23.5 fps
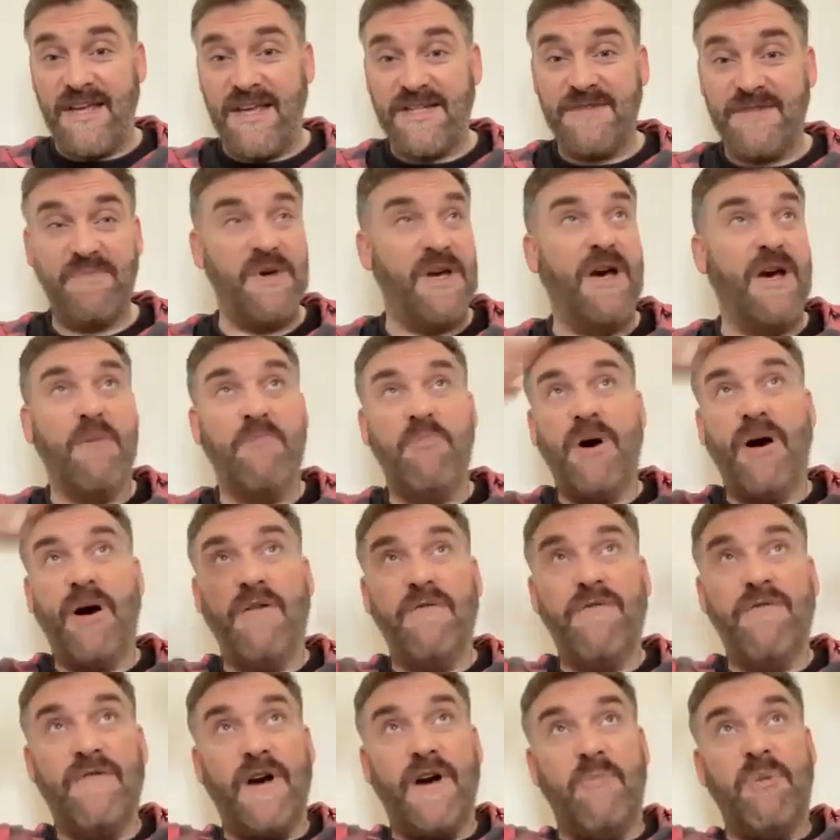downstairs, but
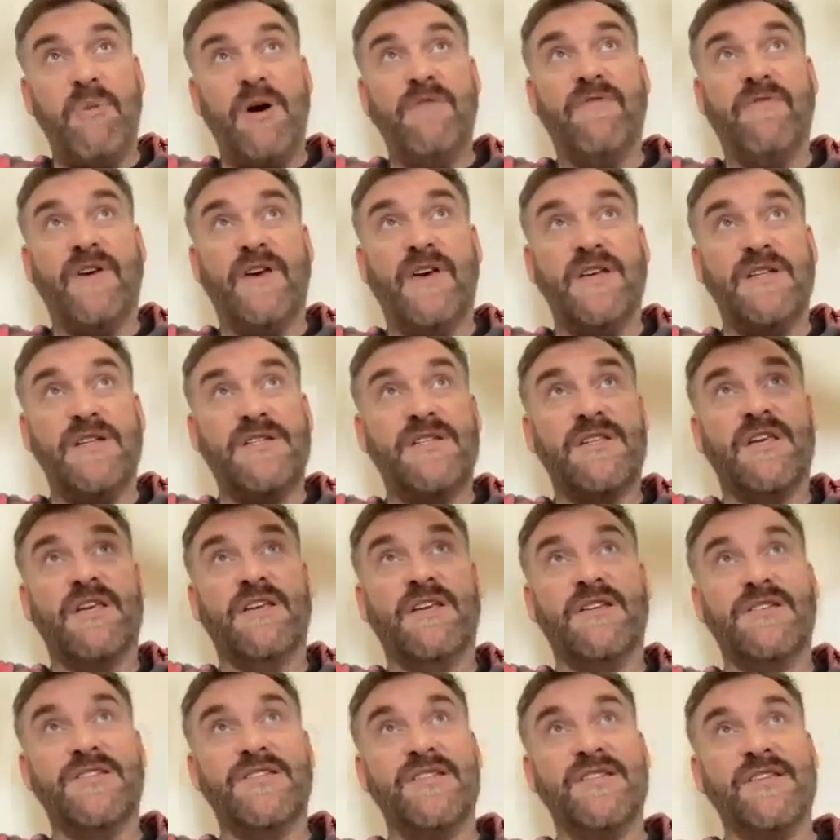above it
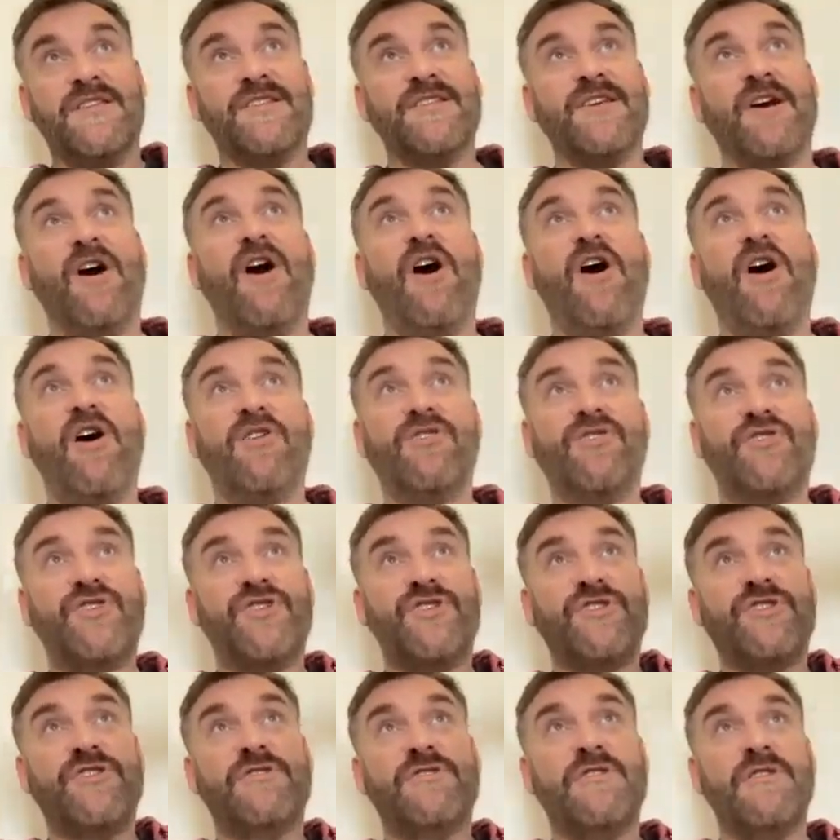is this
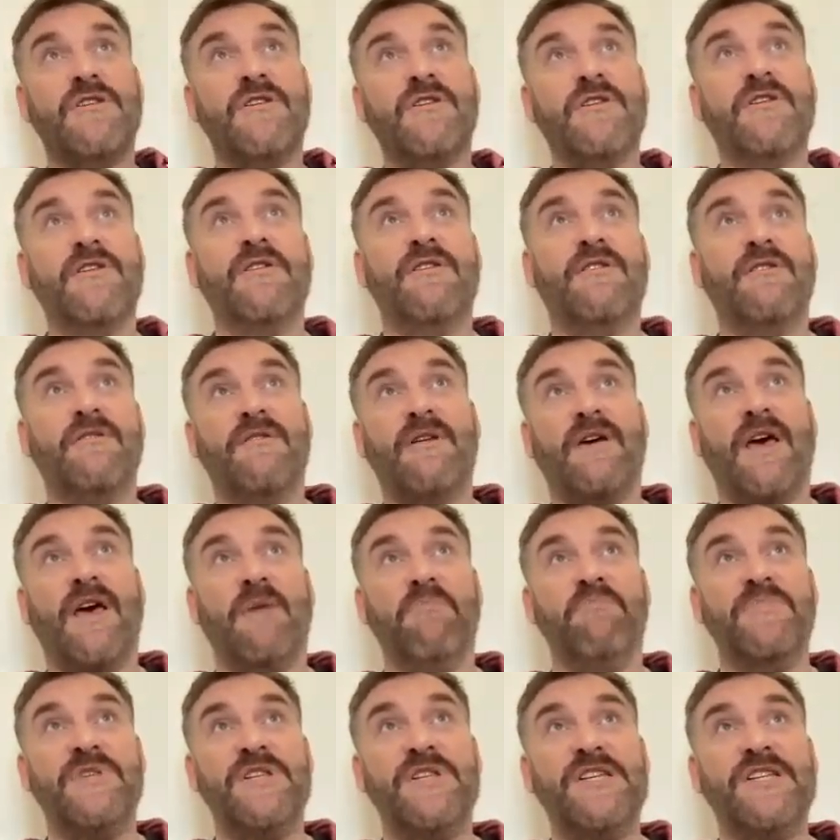arched
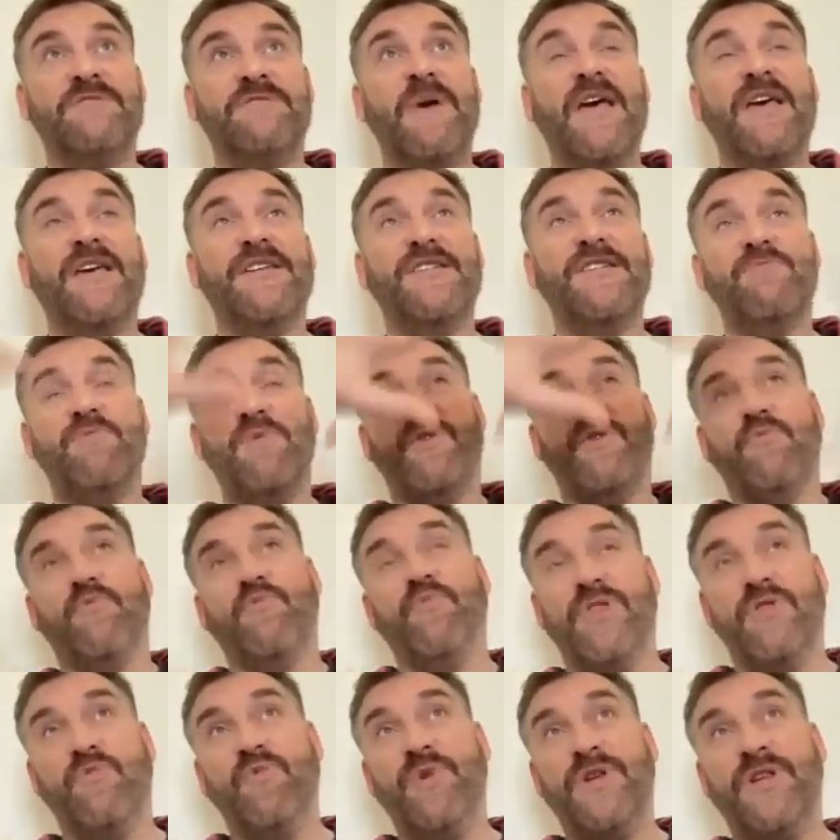empty space
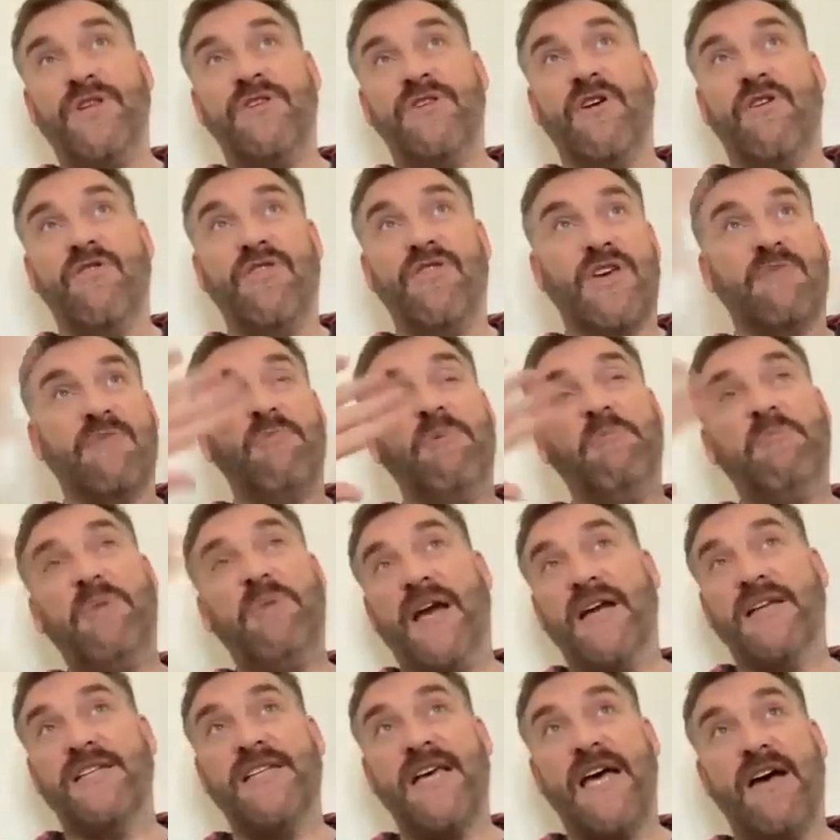with a window that can be
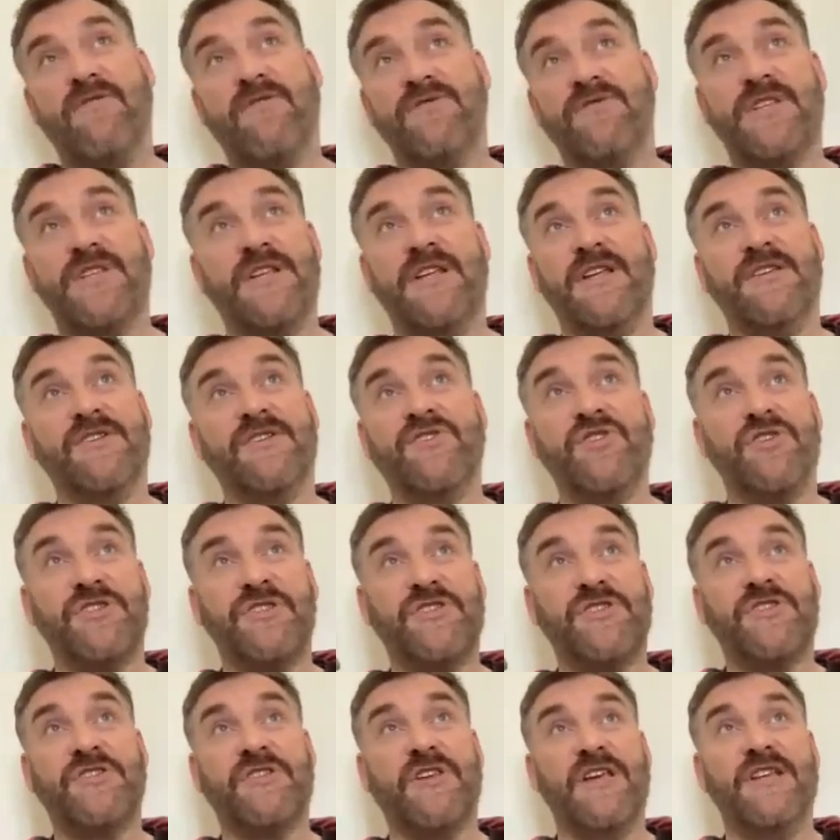blacked out, and it's
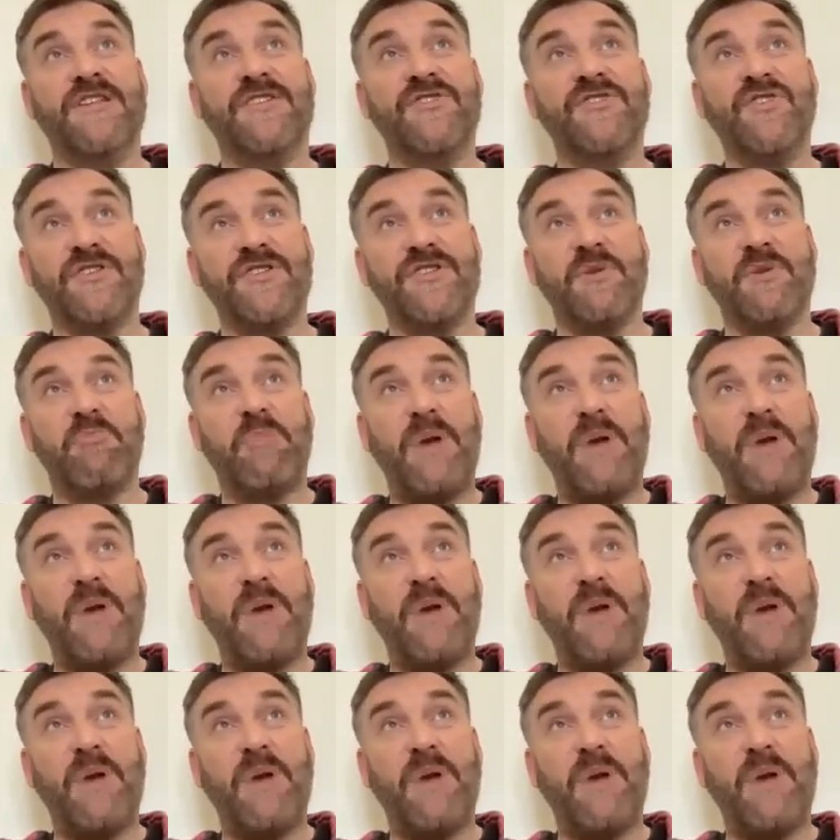just a